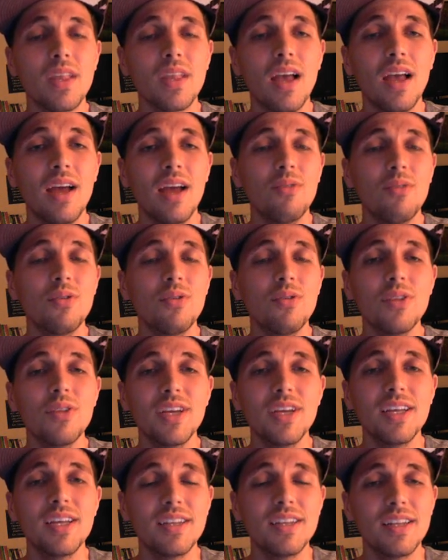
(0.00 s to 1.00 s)
I really
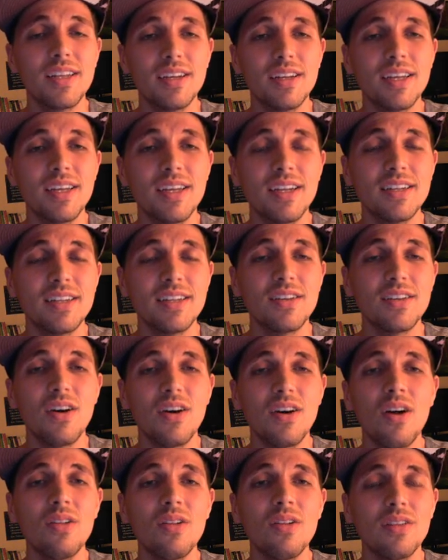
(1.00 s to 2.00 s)
get into
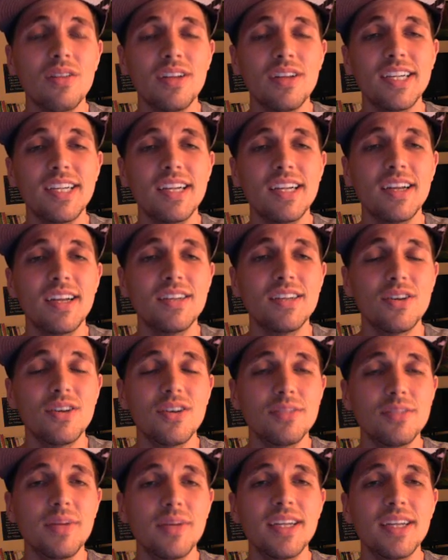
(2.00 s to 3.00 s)
all of this, and I
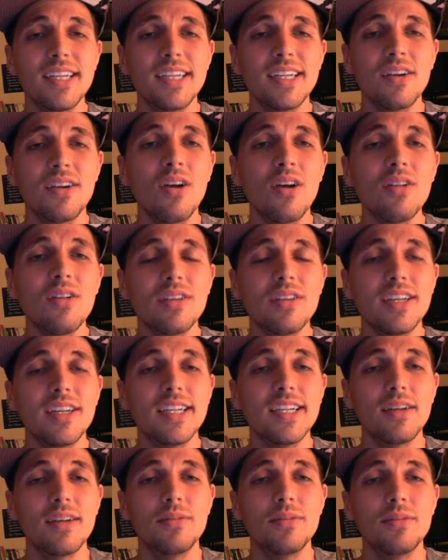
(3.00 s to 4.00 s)
touch base on all of
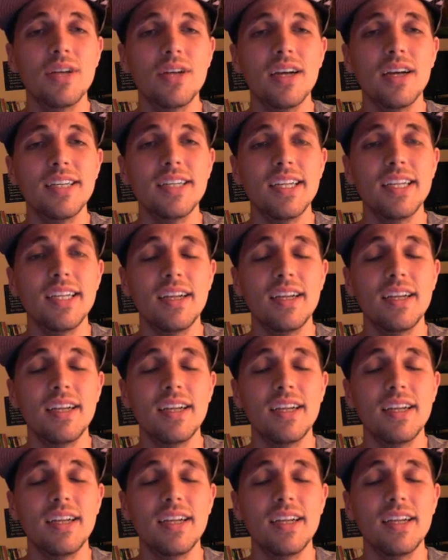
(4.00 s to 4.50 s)
these subjects.